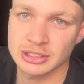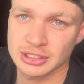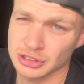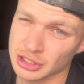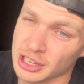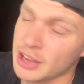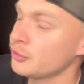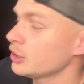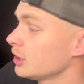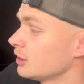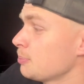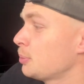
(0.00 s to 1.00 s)
So South Africa
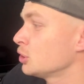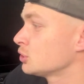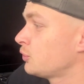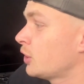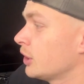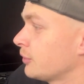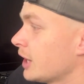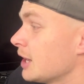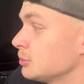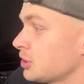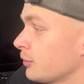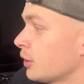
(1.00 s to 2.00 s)
in the past 5
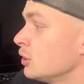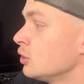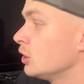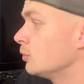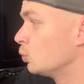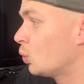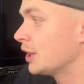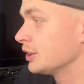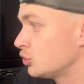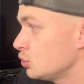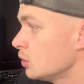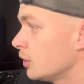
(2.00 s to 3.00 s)
games have only won
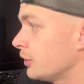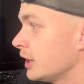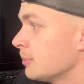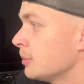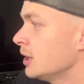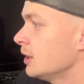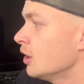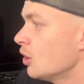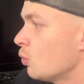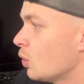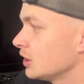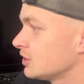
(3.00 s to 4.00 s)
2 of them,
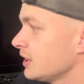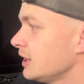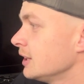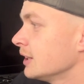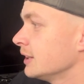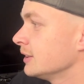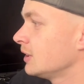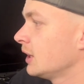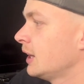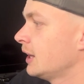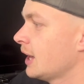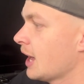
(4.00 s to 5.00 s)
whilst England
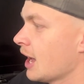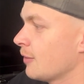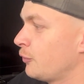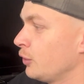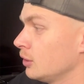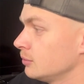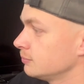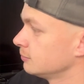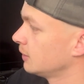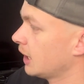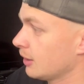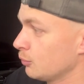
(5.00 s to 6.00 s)
have
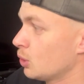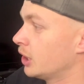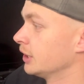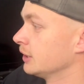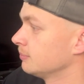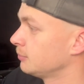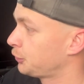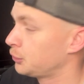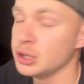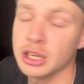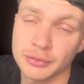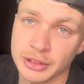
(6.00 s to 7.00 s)
won
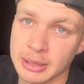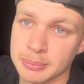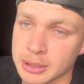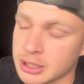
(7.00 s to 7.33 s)
3 of them.